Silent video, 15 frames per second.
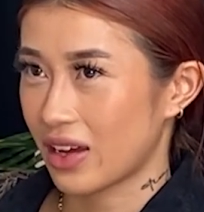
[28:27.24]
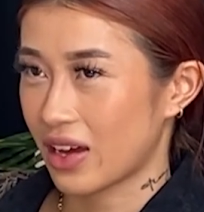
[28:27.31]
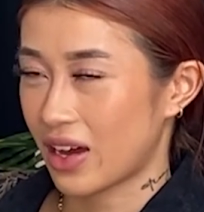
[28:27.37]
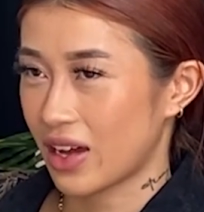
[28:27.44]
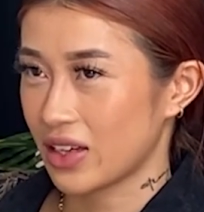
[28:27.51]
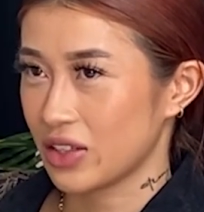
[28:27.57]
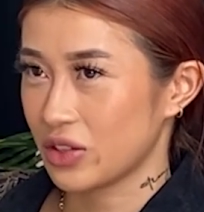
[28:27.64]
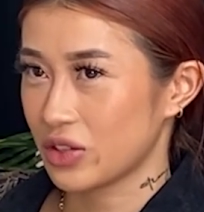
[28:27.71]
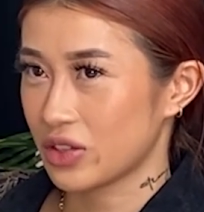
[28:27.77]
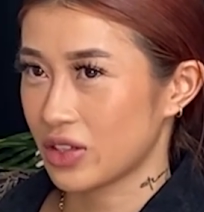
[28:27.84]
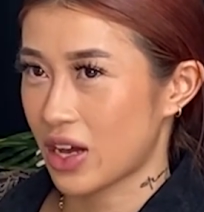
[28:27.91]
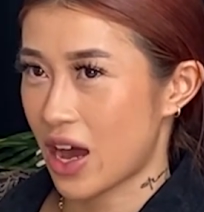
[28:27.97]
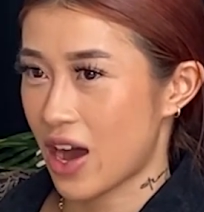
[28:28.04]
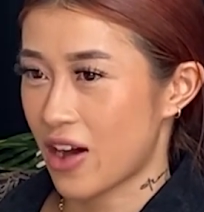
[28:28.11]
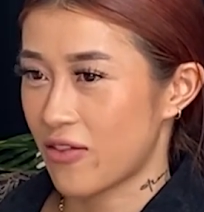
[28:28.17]
I used
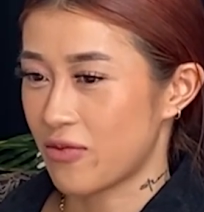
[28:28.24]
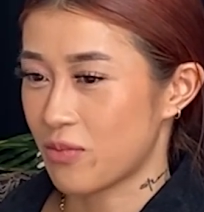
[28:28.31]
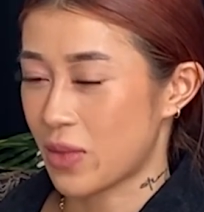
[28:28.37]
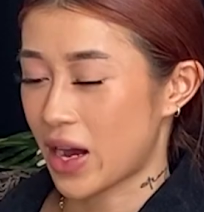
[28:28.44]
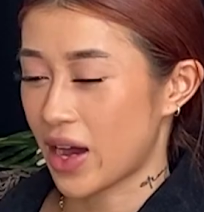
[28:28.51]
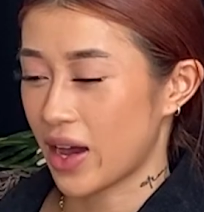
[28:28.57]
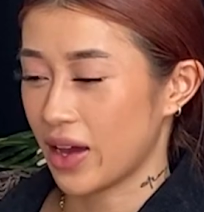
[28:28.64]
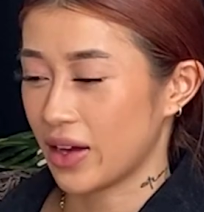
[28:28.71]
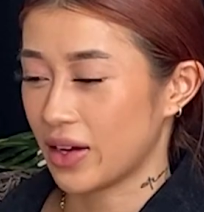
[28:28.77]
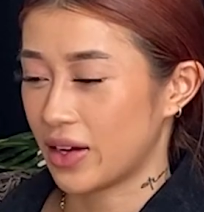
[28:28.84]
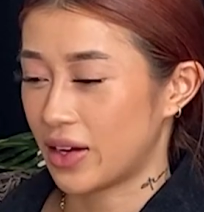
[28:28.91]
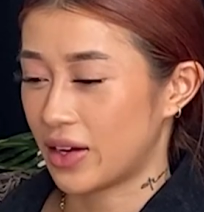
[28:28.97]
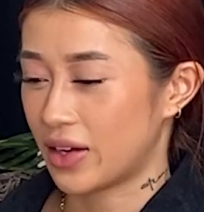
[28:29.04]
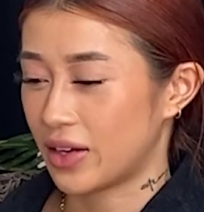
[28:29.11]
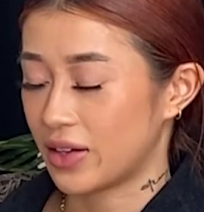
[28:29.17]
to have
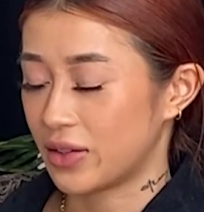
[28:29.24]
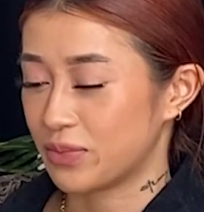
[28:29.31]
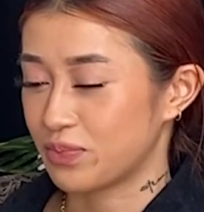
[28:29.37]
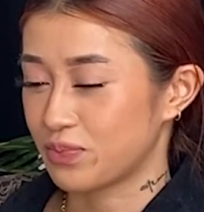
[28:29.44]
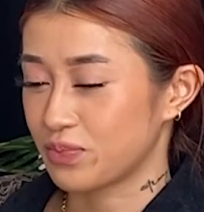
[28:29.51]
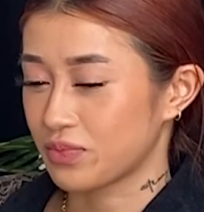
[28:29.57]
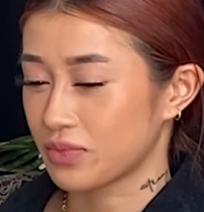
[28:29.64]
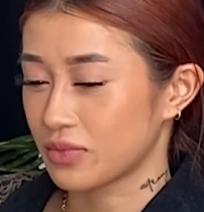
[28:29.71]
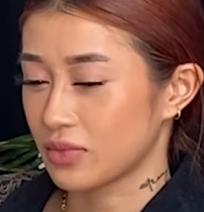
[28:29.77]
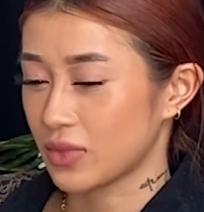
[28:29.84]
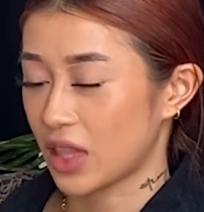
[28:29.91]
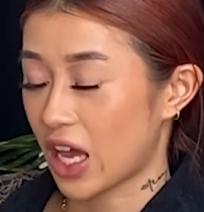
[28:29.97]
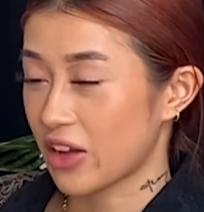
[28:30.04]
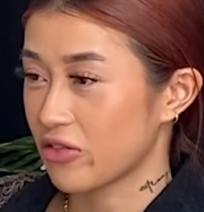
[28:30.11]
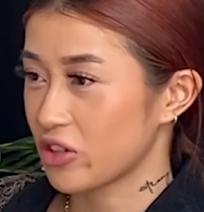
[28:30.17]
my
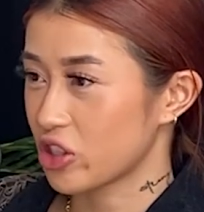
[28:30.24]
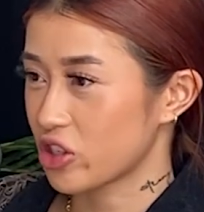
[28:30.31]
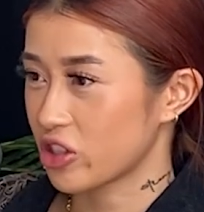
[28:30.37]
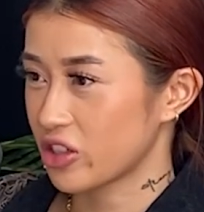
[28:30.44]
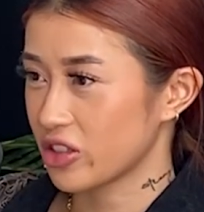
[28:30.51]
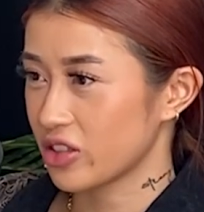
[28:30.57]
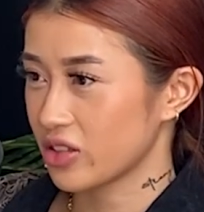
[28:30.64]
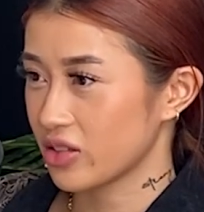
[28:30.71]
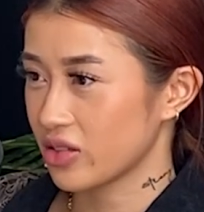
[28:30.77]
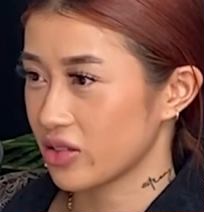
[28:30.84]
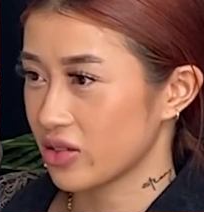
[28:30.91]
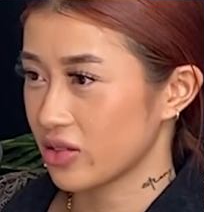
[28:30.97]
life insurance